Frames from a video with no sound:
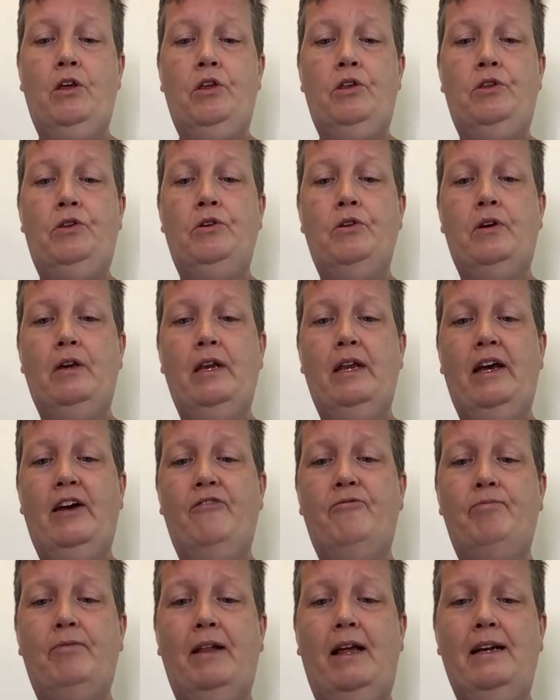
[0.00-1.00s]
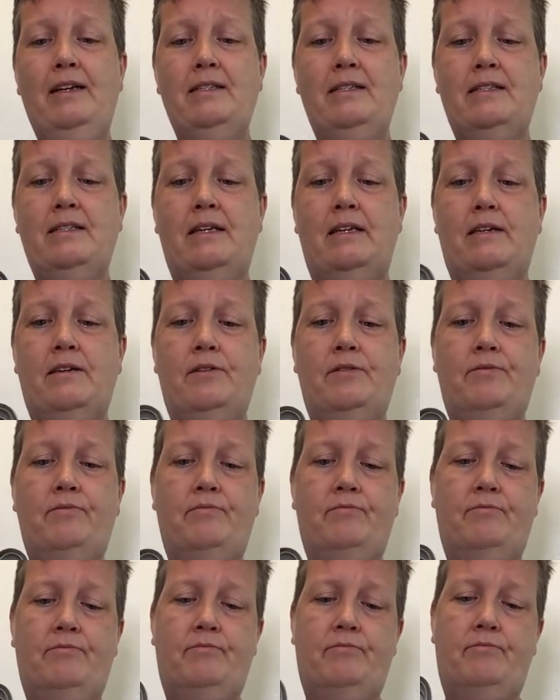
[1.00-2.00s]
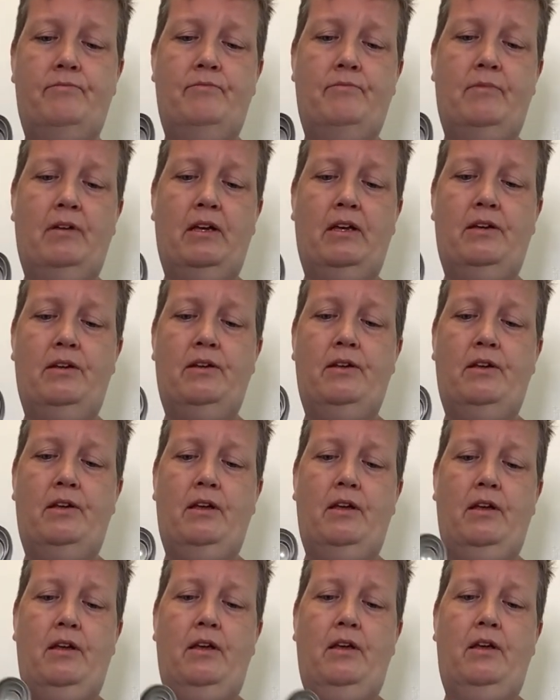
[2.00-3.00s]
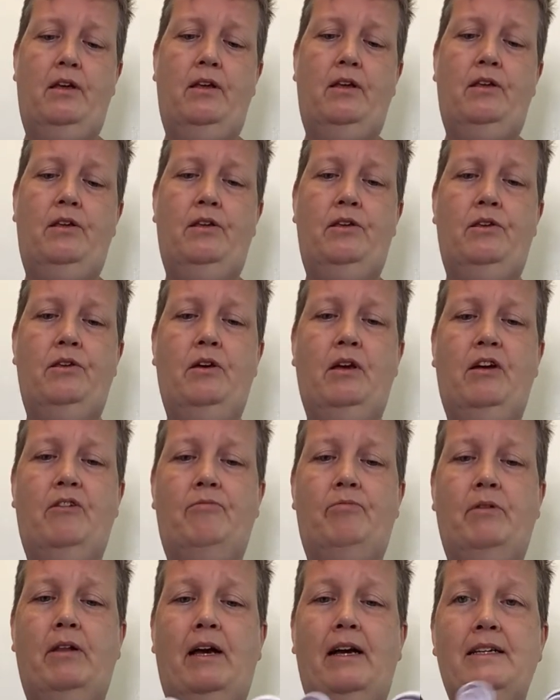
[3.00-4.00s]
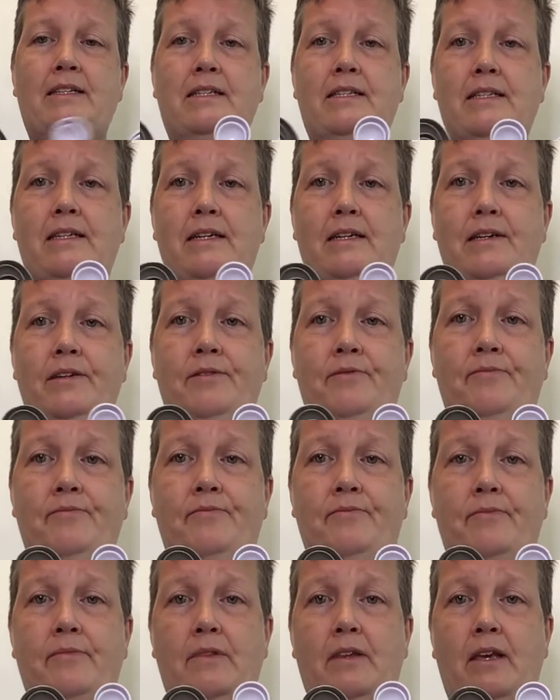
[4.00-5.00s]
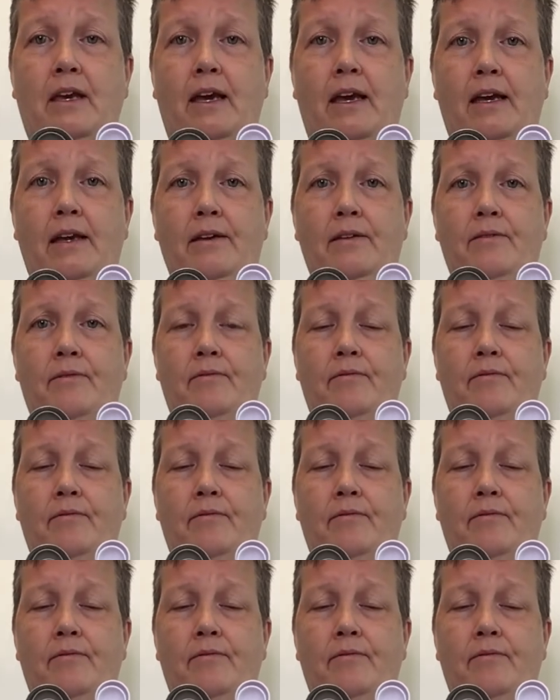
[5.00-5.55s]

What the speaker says: you can have plastic. You can have plastic, okay?